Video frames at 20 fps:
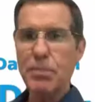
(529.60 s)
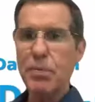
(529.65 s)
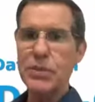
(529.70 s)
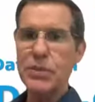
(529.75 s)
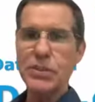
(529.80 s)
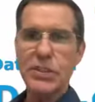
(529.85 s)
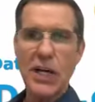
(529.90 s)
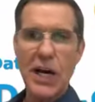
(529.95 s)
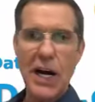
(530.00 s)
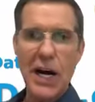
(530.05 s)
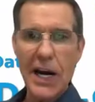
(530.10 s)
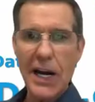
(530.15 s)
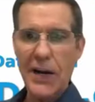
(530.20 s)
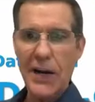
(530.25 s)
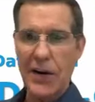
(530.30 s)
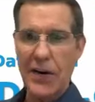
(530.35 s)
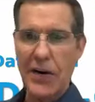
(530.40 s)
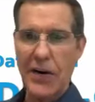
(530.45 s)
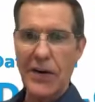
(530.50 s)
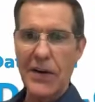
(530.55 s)
pushed
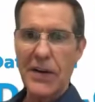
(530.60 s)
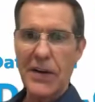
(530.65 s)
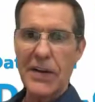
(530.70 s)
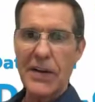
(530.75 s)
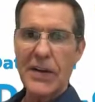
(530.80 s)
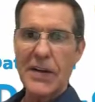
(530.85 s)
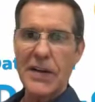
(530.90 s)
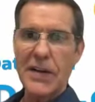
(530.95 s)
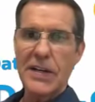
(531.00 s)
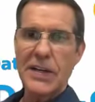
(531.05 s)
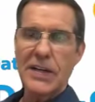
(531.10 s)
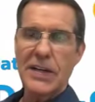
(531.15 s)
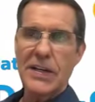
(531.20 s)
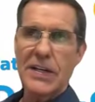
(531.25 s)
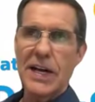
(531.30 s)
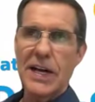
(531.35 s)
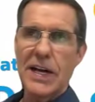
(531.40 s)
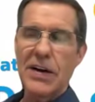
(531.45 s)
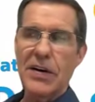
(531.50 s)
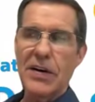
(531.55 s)
higher.
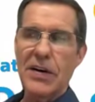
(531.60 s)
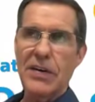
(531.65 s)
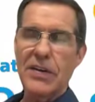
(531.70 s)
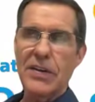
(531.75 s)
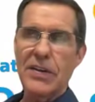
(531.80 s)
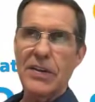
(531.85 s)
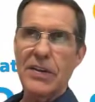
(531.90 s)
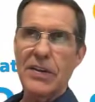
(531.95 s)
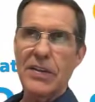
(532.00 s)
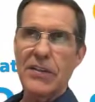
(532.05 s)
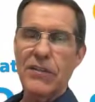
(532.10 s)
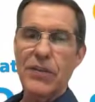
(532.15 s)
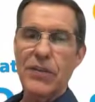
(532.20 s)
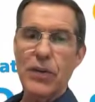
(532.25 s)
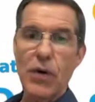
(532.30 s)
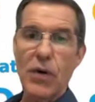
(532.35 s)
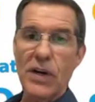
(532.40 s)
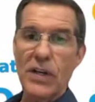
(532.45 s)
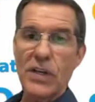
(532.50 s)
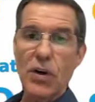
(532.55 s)
Now, the
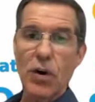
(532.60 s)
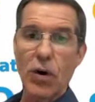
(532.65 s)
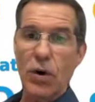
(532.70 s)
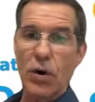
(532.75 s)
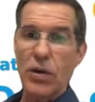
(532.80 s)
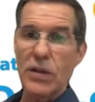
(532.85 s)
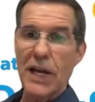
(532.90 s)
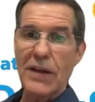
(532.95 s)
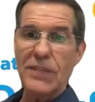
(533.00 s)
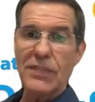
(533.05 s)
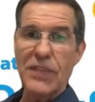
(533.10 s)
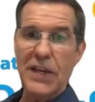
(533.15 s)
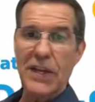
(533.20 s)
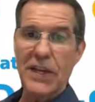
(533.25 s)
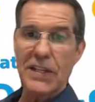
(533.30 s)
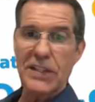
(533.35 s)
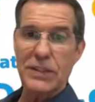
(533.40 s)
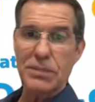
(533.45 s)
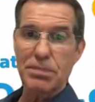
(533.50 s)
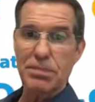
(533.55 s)
floor in gold, I
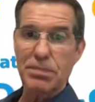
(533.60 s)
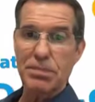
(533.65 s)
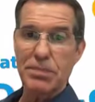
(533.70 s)
think, is